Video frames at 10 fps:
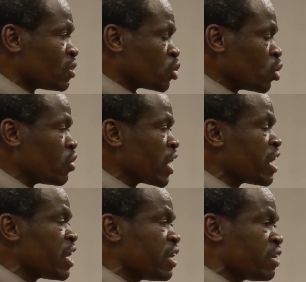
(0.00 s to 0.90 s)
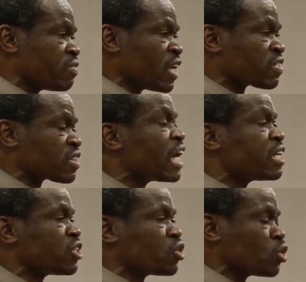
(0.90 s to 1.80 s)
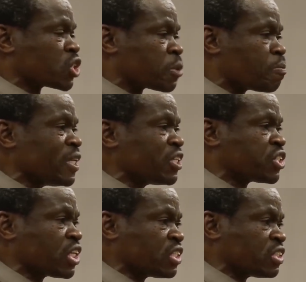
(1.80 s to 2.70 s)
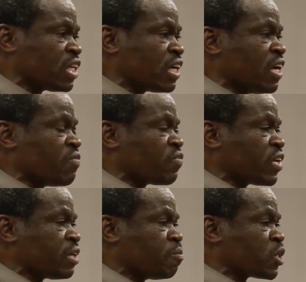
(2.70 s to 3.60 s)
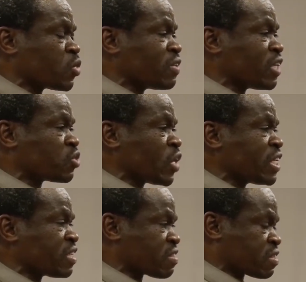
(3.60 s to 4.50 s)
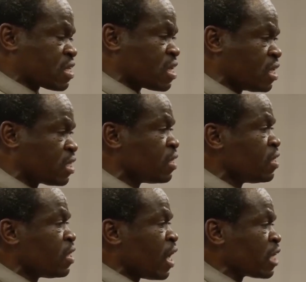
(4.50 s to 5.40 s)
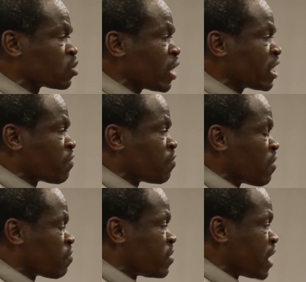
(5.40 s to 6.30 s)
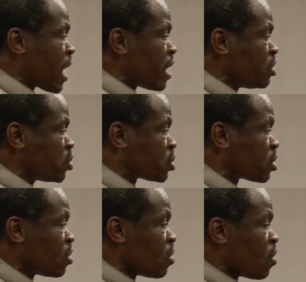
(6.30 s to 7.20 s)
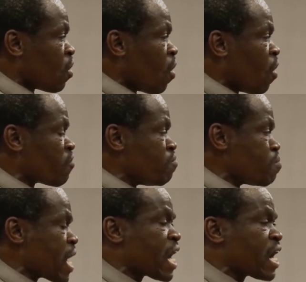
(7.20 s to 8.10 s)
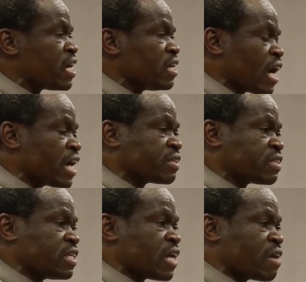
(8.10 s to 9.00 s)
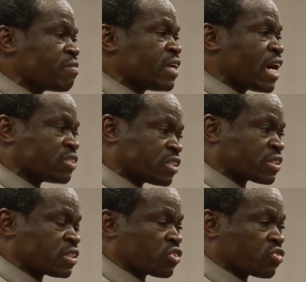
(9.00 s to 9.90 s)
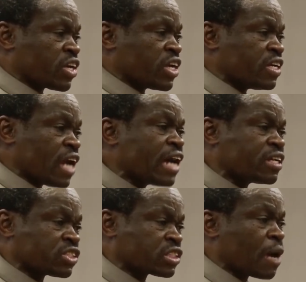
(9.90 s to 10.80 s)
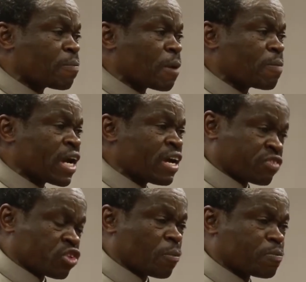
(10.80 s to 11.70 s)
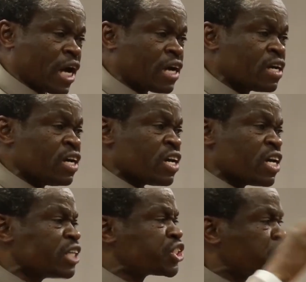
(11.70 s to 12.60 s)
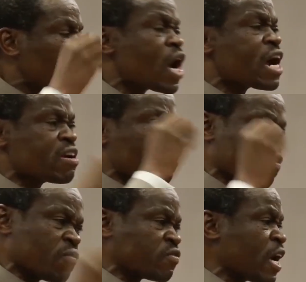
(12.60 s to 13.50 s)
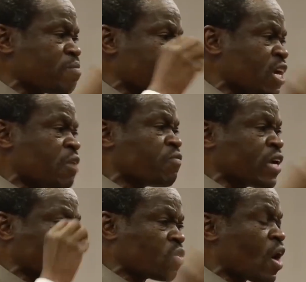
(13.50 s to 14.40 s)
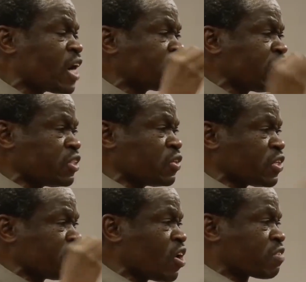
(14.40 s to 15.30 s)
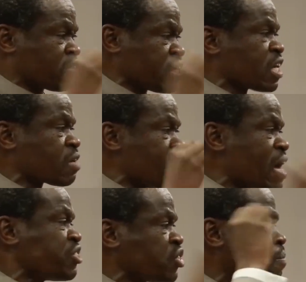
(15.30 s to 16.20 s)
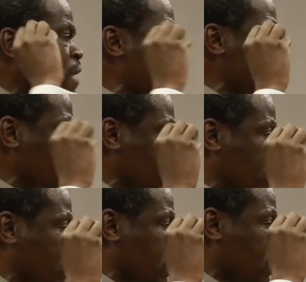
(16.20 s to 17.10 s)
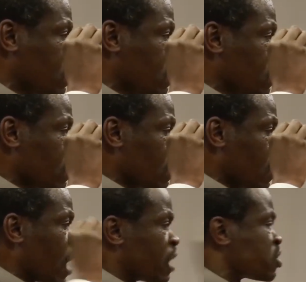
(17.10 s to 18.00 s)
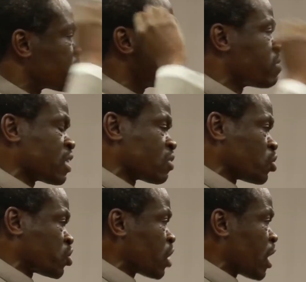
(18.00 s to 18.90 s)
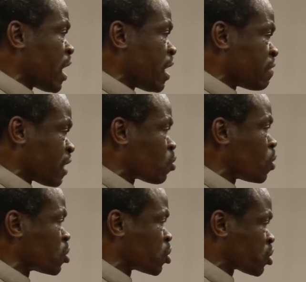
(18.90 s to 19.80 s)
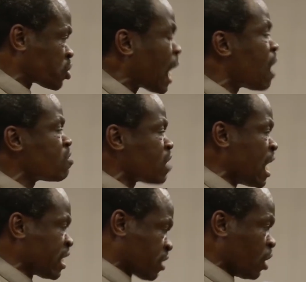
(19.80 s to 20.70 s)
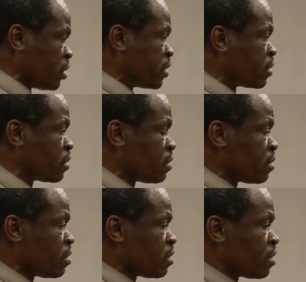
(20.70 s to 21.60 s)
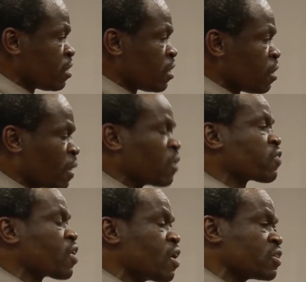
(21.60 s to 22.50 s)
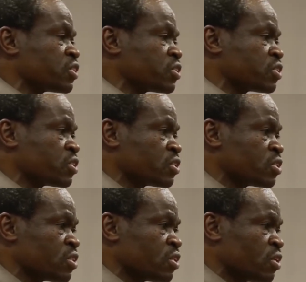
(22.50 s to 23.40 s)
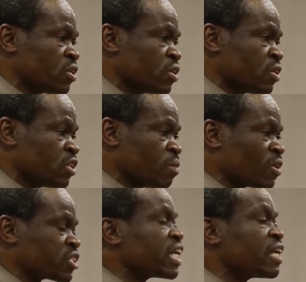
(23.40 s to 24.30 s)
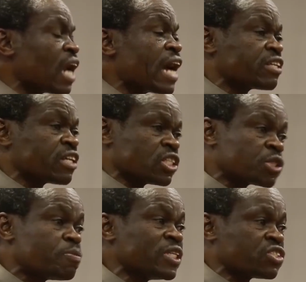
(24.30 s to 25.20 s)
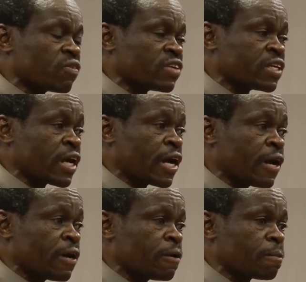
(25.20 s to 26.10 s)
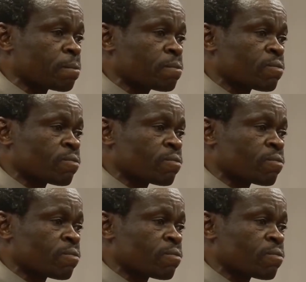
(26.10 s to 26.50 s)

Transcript: to read the 32 speeches delivered between the 23rd and 25th days of May 1963 in Addis Ababa, Ethiopia. Each one of them, even the one that you did not think much about, had something to say that was sound and good. But of course, the most enlightened speech of the day,